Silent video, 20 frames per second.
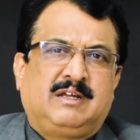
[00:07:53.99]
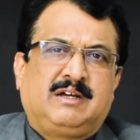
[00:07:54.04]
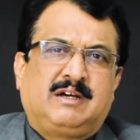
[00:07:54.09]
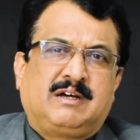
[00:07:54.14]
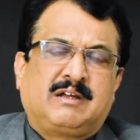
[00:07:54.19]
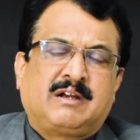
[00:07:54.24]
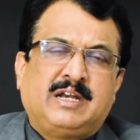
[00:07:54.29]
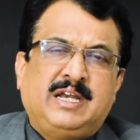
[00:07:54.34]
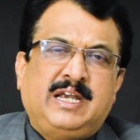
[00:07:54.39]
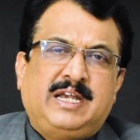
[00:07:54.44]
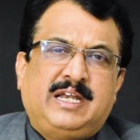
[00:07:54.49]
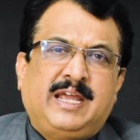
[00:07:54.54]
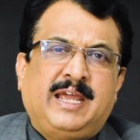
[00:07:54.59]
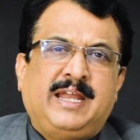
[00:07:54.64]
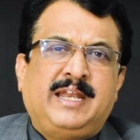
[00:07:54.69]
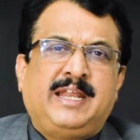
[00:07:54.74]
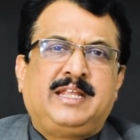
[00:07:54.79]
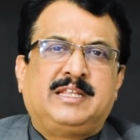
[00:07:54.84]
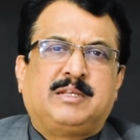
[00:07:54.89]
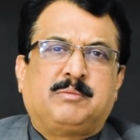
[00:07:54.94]

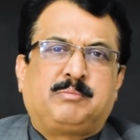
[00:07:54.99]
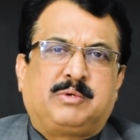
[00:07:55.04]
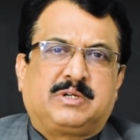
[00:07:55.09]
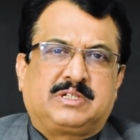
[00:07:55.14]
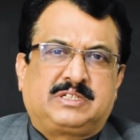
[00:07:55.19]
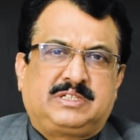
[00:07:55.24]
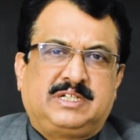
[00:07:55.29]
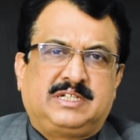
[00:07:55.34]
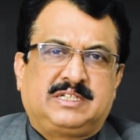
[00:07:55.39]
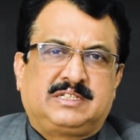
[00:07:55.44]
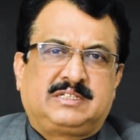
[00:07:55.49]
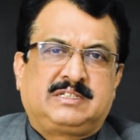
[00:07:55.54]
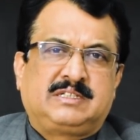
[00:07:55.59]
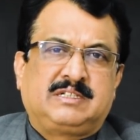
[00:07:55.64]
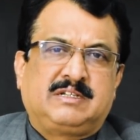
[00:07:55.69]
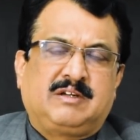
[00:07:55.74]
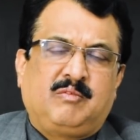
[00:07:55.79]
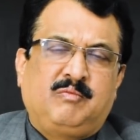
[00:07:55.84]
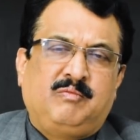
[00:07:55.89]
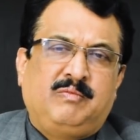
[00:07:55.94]
retaining the purchase
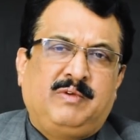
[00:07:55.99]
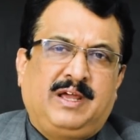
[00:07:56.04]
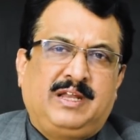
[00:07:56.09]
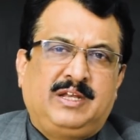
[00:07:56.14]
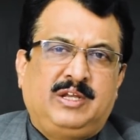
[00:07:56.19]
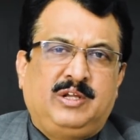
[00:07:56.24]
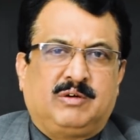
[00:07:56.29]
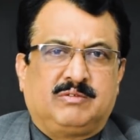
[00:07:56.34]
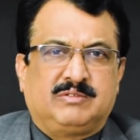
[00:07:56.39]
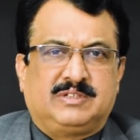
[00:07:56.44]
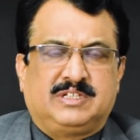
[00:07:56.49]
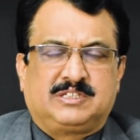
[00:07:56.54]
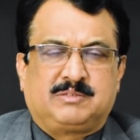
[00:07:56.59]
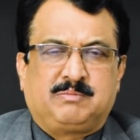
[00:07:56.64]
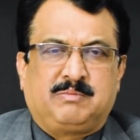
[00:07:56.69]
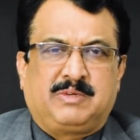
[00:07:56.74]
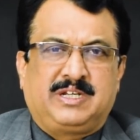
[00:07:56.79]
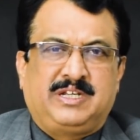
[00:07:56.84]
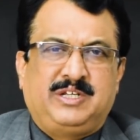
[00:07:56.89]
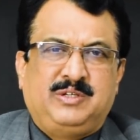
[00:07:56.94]
value of this money.